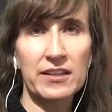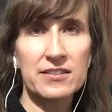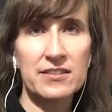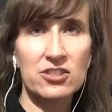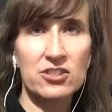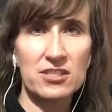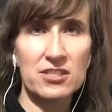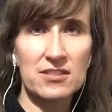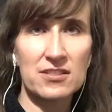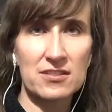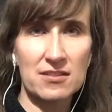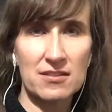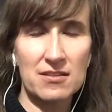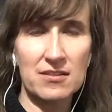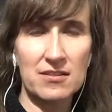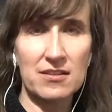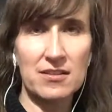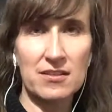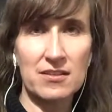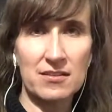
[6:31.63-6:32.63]
is just
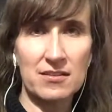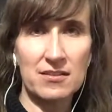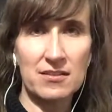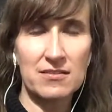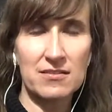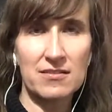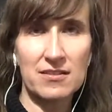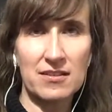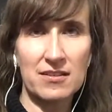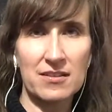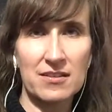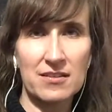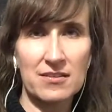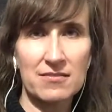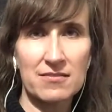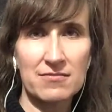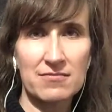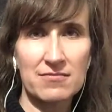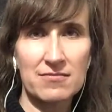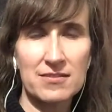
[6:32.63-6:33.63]

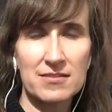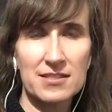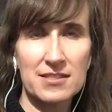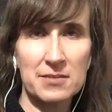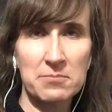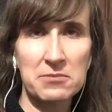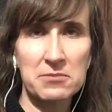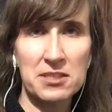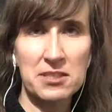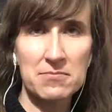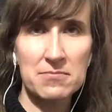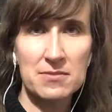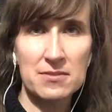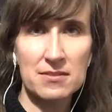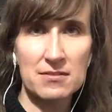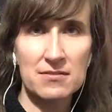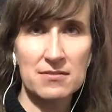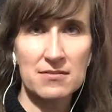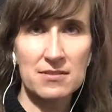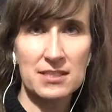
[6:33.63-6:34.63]
the symptoms
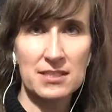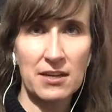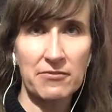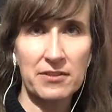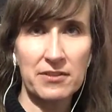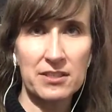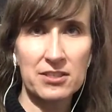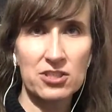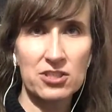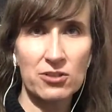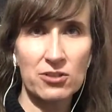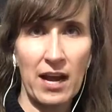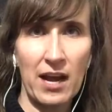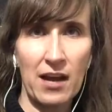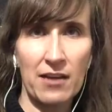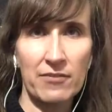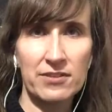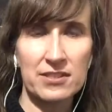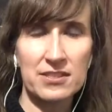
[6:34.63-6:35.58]
and stuff that you have.